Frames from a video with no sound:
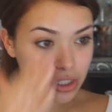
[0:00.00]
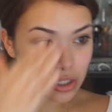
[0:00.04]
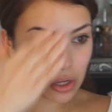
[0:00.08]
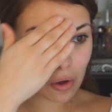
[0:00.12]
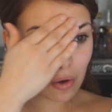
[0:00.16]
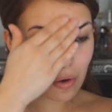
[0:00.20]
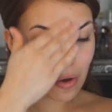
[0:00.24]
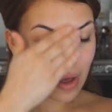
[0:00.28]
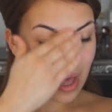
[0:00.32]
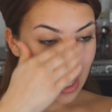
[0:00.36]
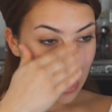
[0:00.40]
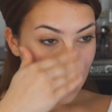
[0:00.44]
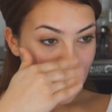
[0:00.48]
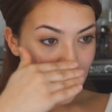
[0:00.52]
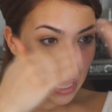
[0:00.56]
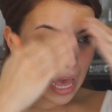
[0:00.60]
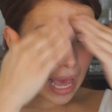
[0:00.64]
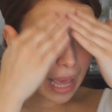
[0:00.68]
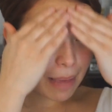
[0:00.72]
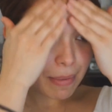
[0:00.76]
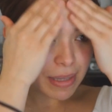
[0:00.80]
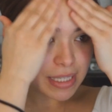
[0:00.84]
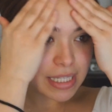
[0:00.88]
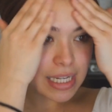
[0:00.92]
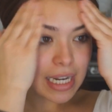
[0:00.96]
So
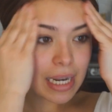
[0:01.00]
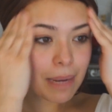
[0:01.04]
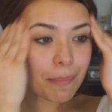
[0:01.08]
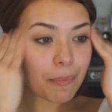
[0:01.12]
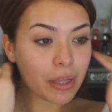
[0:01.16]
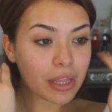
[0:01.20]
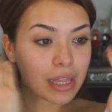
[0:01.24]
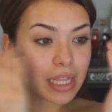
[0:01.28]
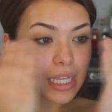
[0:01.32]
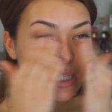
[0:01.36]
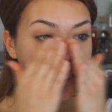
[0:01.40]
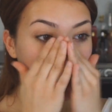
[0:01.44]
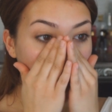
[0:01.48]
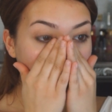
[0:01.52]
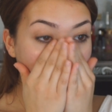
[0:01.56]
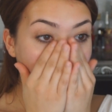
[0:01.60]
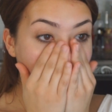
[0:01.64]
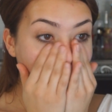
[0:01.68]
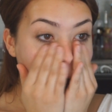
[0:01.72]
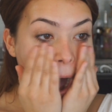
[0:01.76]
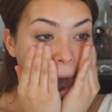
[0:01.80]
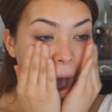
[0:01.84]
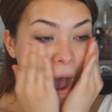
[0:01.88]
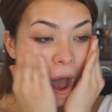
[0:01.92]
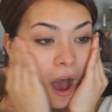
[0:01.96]
I basically put this
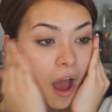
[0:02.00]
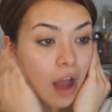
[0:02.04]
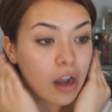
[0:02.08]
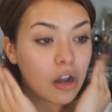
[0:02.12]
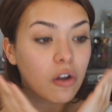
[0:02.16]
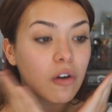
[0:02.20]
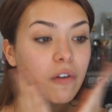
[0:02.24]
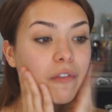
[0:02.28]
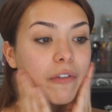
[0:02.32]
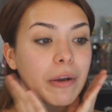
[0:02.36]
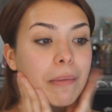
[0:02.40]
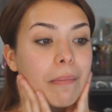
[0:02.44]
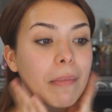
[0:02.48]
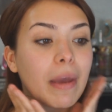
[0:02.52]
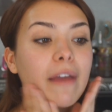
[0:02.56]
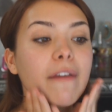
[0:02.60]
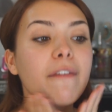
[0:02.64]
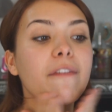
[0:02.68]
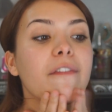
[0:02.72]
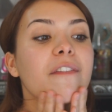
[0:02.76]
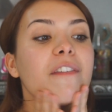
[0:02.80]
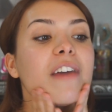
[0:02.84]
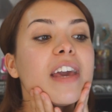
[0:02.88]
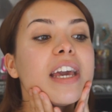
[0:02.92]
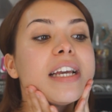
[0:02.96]
all over
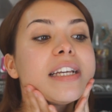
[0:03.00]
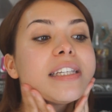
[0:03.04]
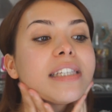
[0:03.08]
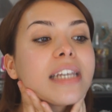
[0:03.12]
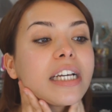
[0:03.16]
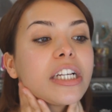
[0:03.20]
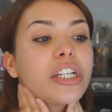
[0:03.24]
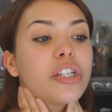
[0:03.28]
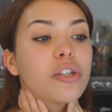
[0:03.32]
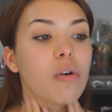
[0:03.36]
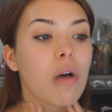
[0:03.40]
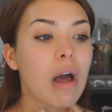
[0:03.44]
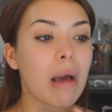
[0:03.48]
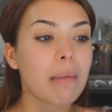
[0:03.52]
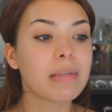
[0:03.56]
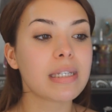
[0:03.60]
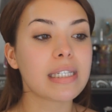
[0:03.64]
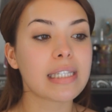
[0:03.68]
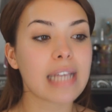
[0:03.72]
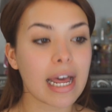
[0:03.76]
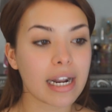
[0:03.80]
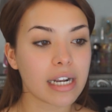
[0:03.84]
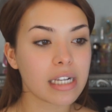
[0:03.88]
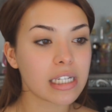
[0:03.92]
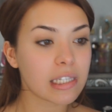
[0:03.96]
my face until I'm
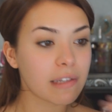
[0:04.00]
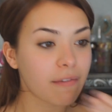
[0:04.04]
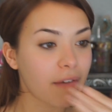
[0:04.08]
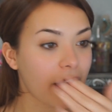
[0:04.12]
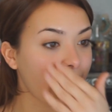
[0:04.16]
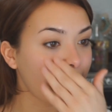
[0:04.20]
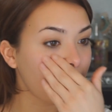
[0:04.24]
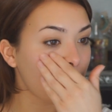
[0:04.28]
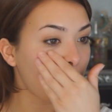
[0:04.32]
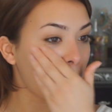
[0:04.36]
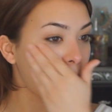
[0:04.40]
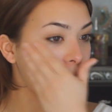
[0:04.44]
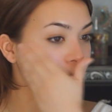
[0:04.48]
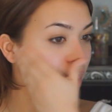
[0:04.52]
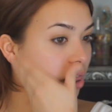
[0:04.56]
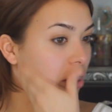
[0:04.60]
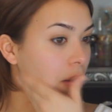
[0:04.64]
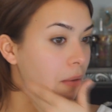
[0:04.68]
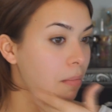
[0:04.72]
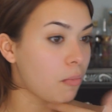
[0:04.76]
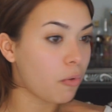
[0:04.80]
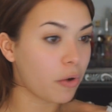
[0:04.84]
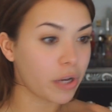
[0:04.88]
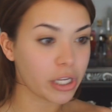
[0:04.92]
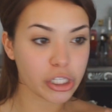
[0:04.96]
satisfied with
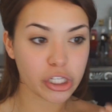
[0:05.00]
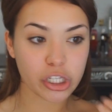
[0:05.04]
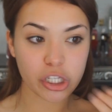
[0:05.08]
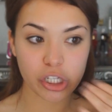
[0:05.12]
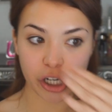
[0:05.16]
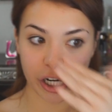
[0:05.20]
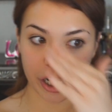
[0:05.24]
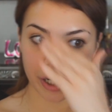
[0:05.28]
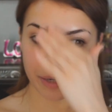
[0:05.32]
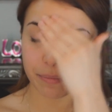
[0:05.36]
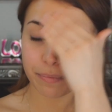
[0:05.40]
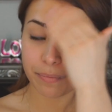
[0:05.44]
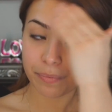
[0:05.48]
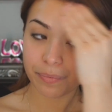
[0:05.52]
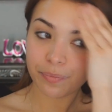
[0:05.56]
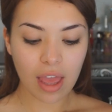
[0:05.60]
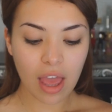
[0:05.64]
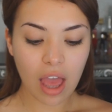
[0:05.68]
the moisture.